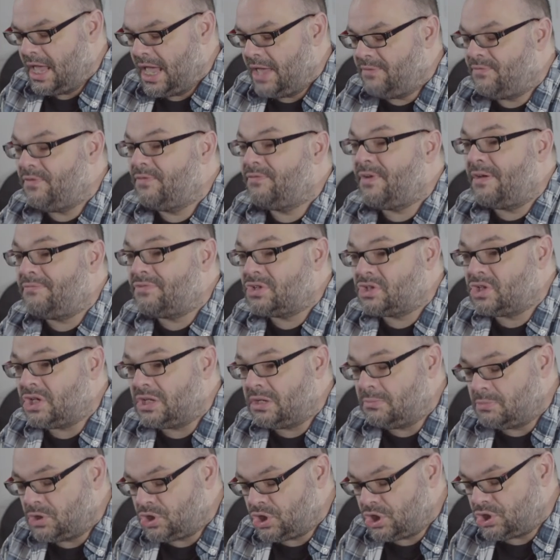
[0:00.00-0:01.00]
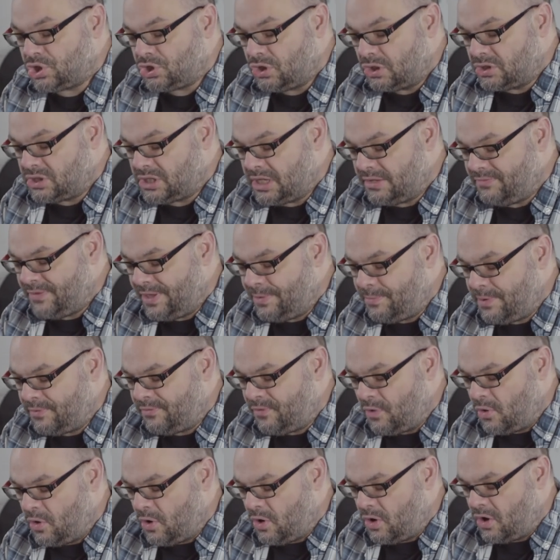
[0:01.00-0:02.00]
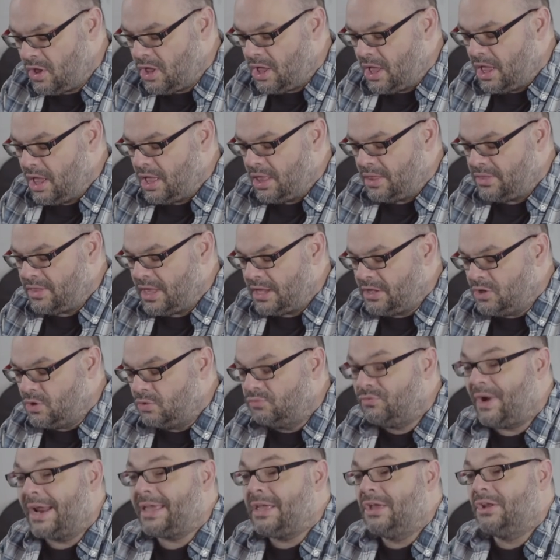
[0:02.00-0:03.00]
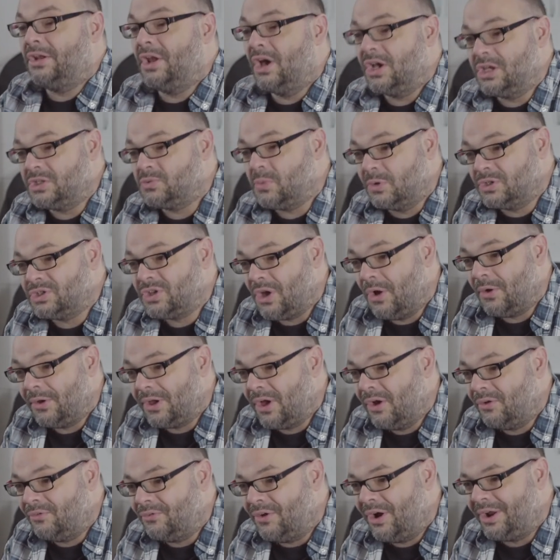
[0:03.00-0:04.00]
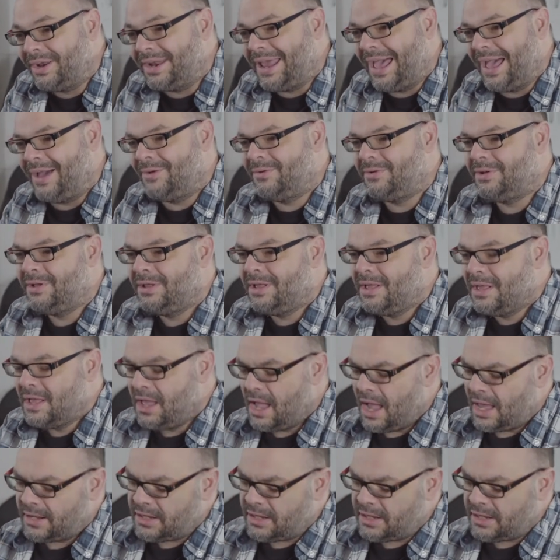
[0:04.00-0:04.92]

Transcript: If you've ever seen a magician on TV before, then you'll recognise what's going on right now. Mm -hmm.